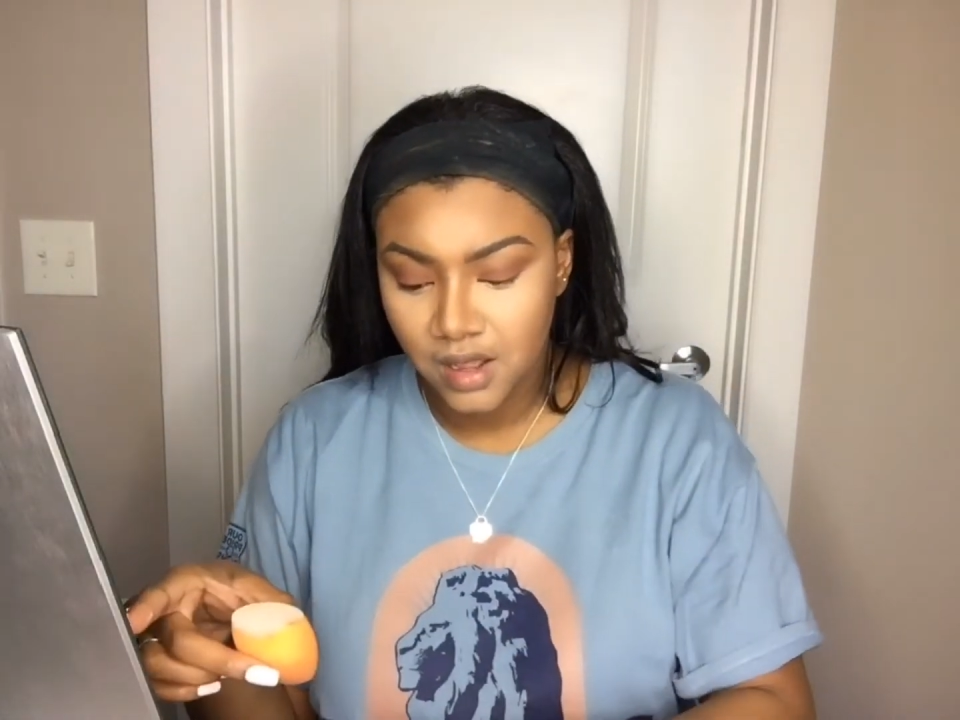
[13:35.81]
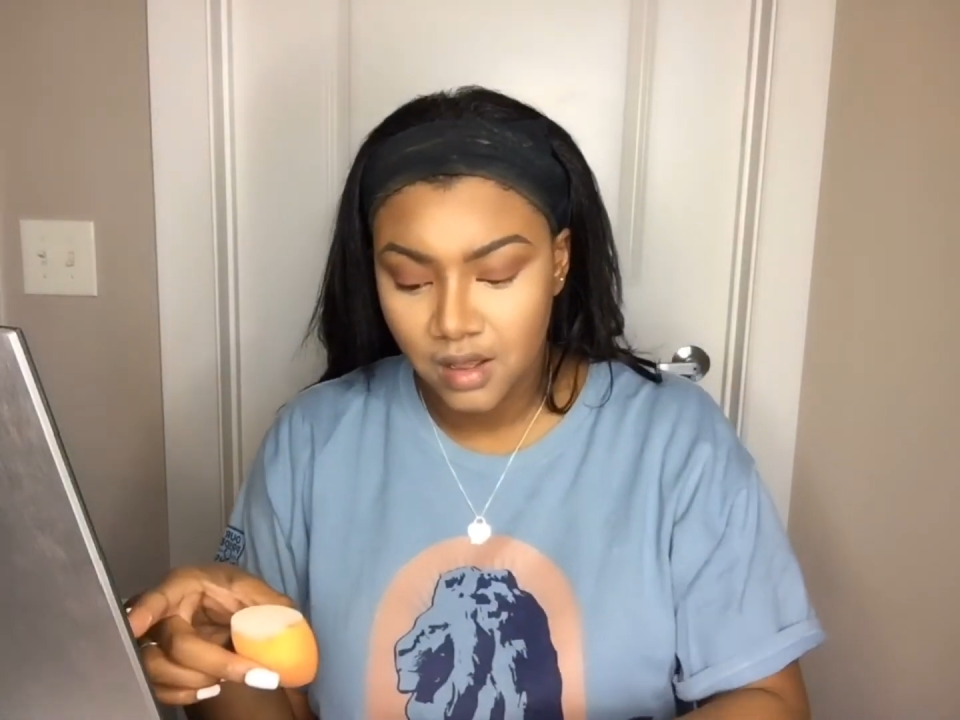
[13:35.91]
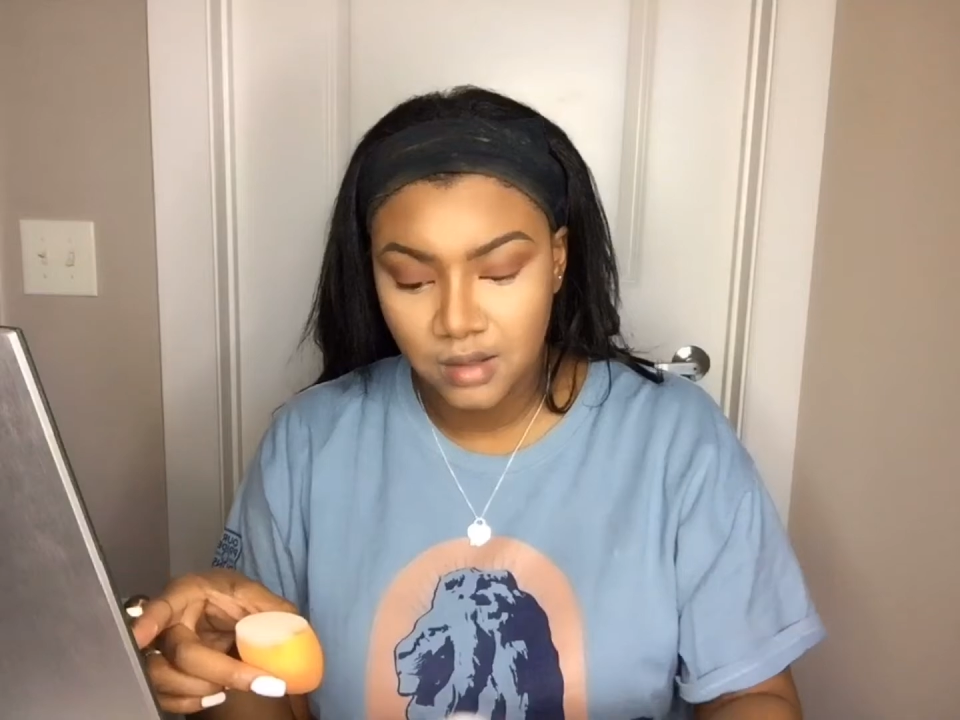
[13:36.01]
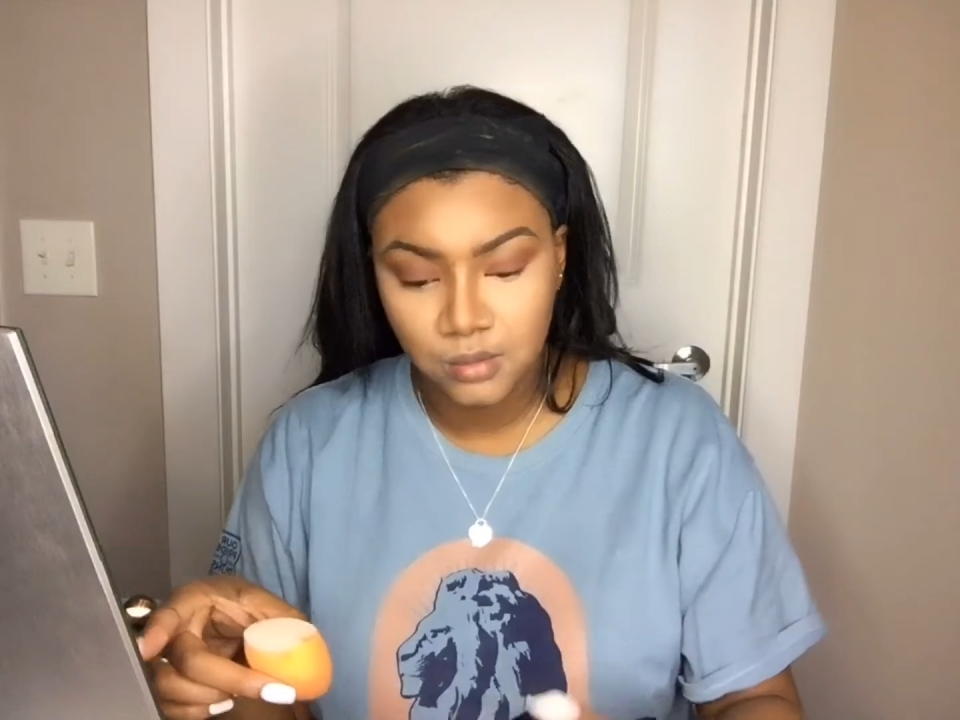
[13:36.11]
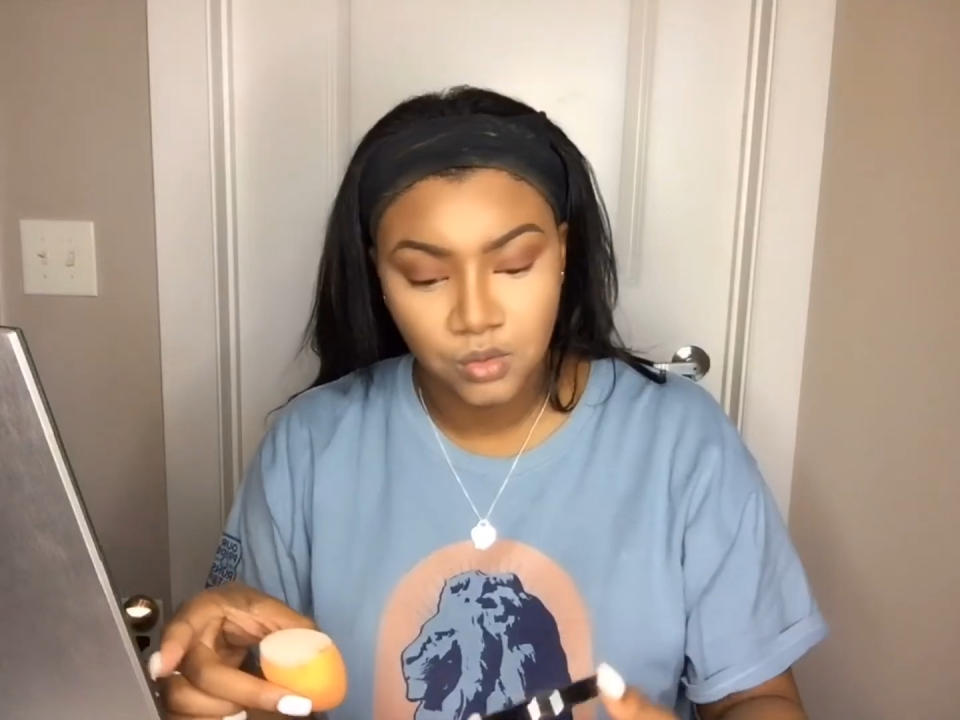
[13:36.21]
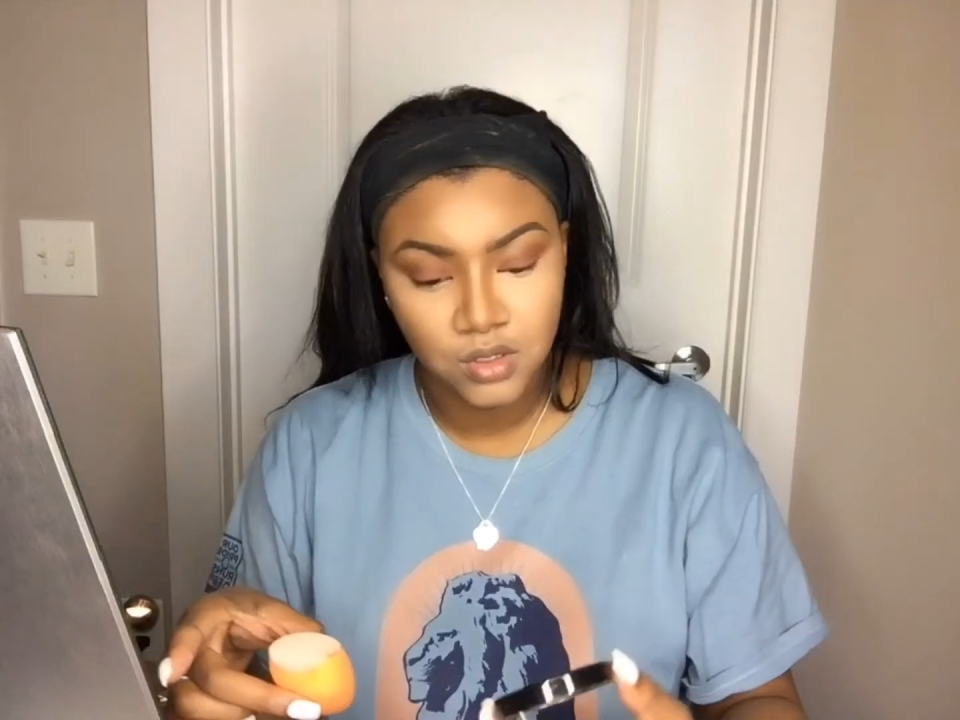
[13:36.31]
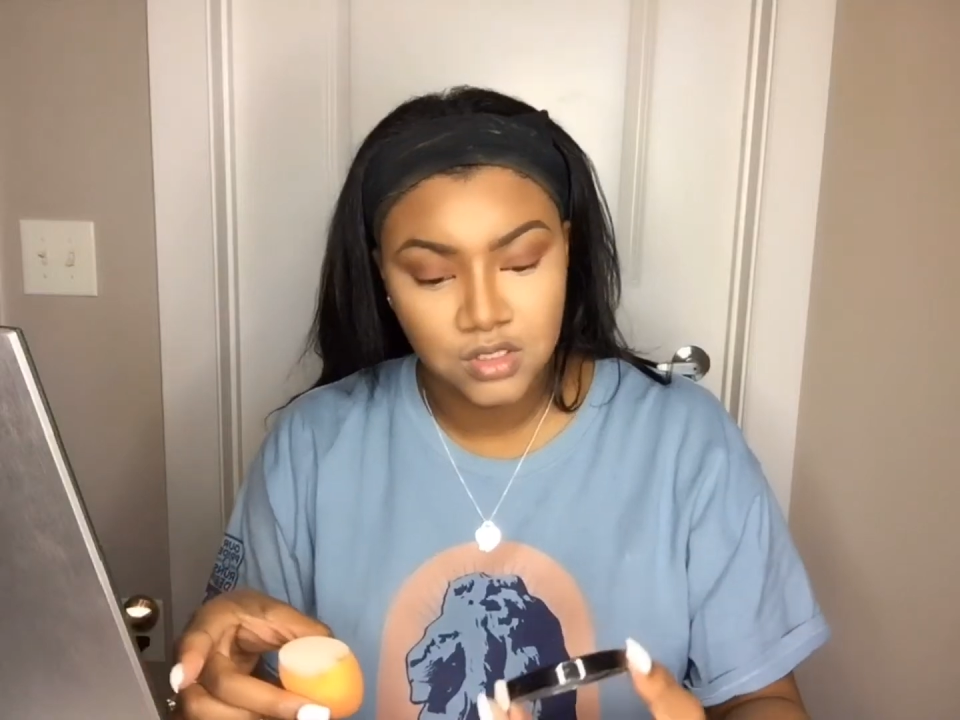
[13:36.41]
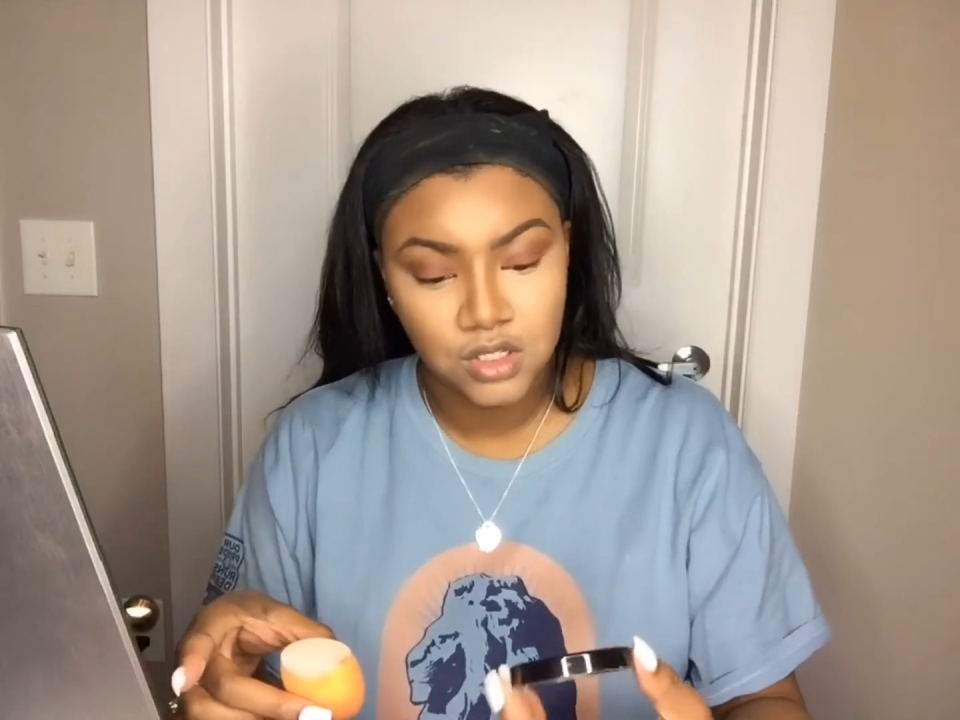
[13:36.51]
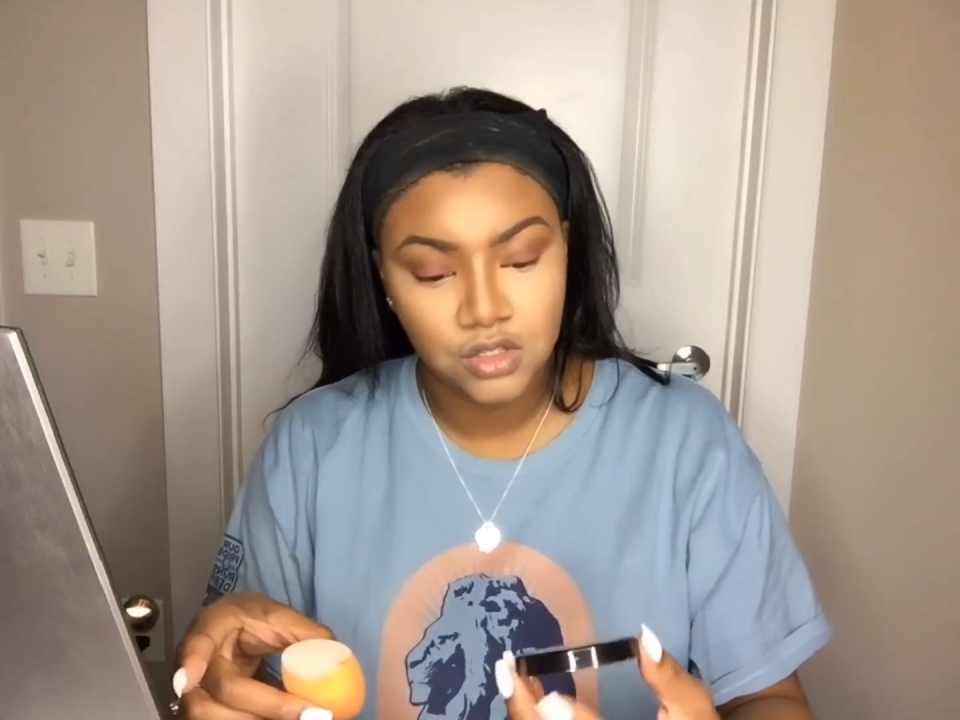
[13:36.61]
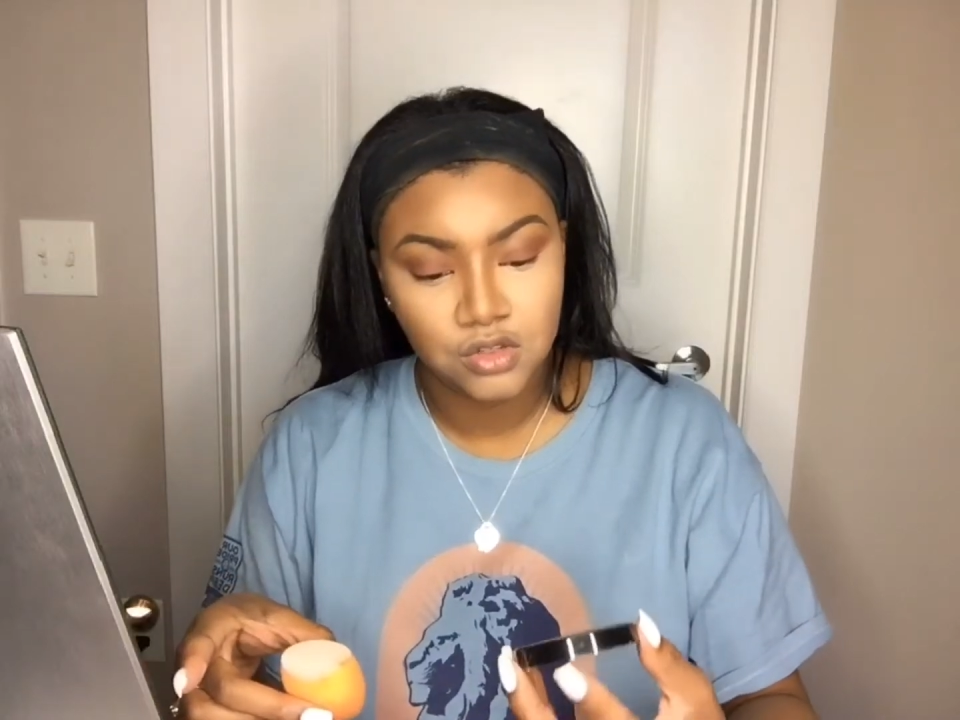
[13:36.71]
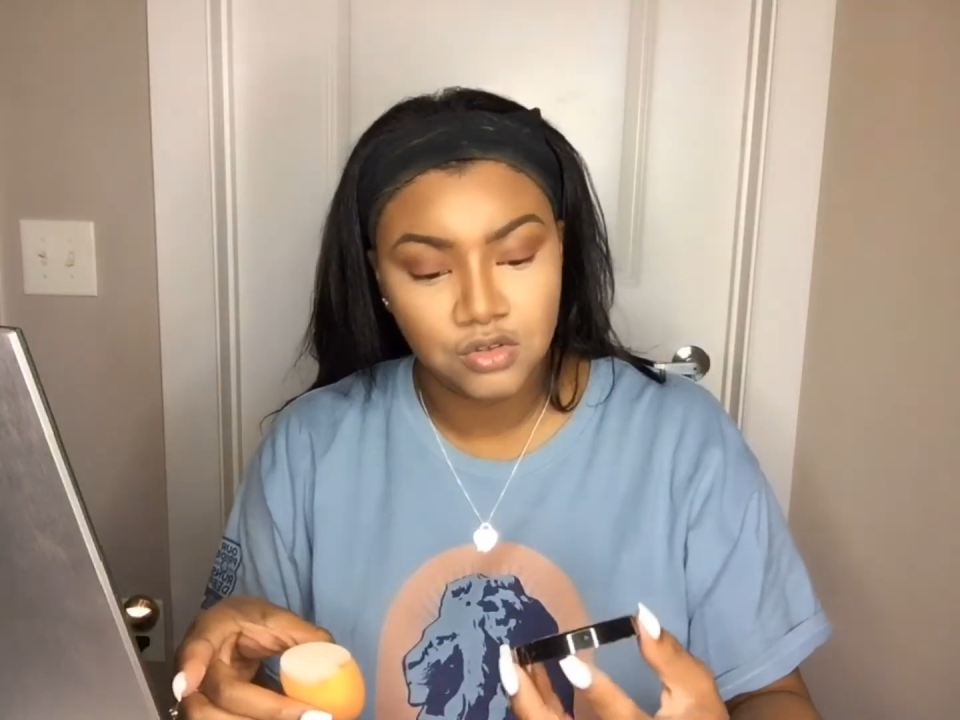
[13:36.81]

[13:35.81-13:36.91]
I'm going to use